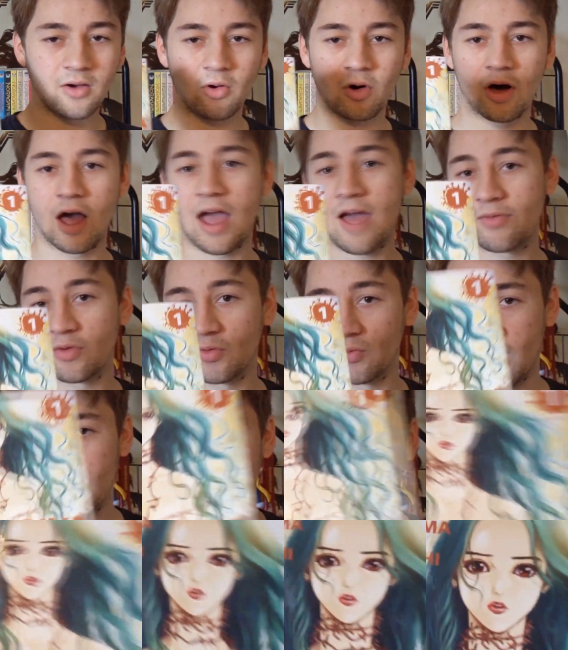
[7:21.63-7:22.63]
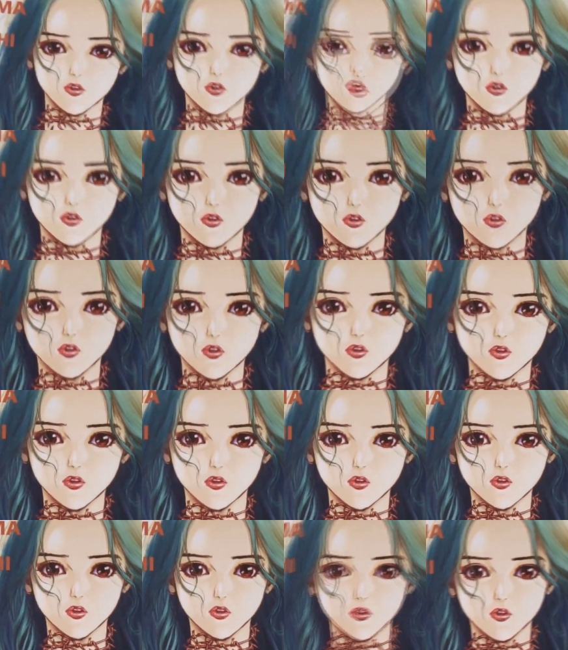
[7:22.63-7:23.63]
Well, I haven't read it yet, but the art in
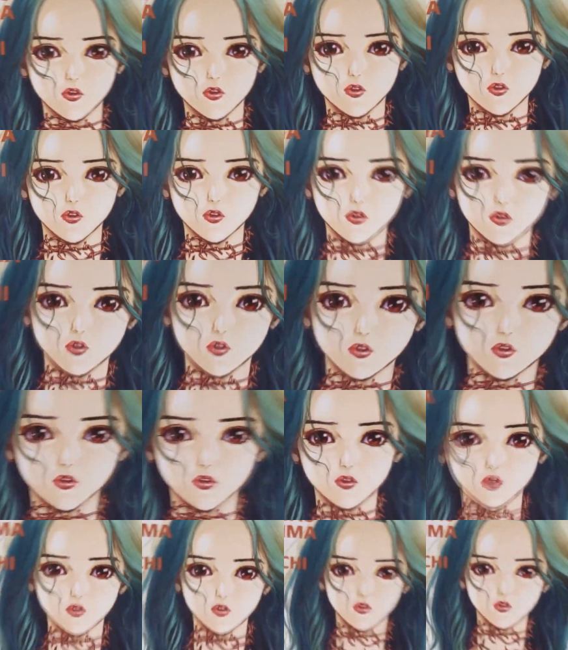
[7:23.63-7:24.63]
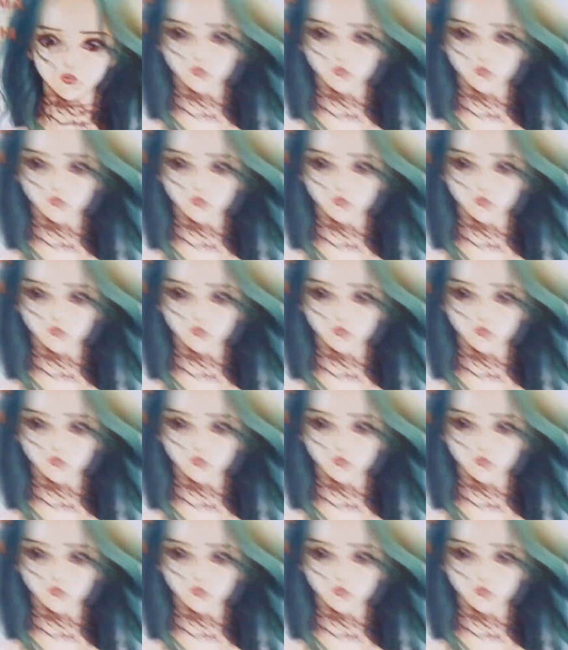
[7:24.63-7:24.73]
it's super good. I've checked through it,